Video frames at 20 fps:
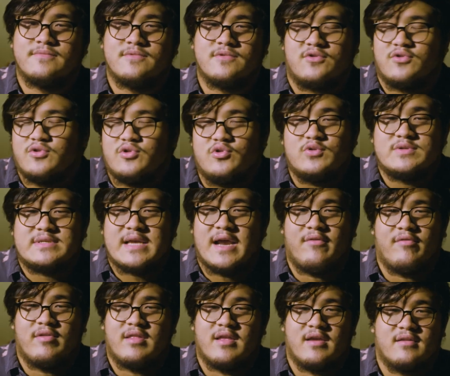to lose
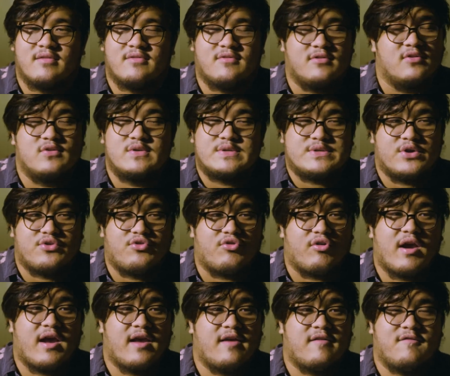everything, to lose your
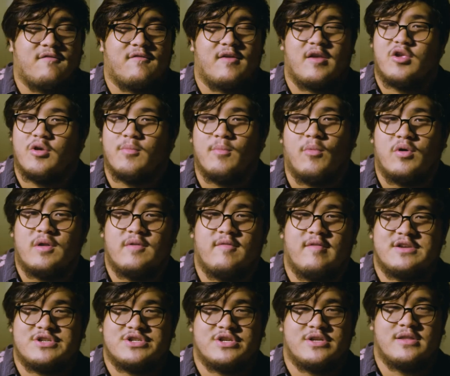drive and your
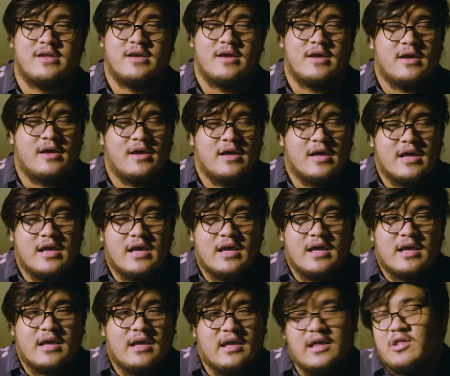motivation.
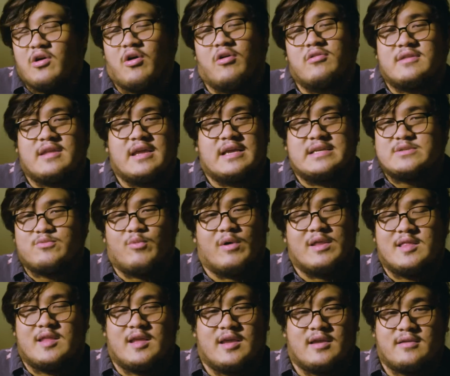It all takes
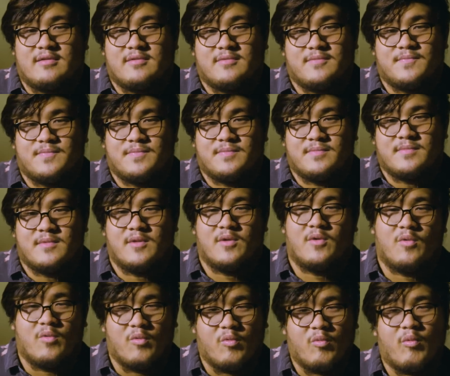one thing,
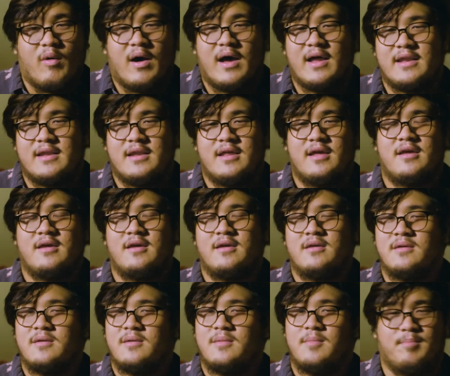one
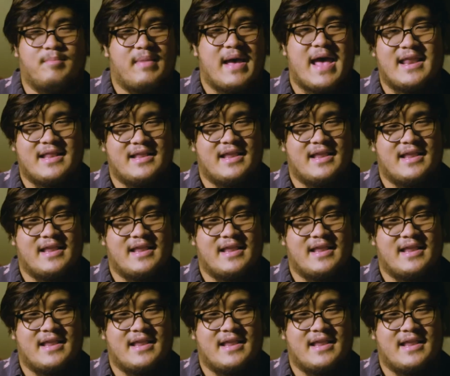bad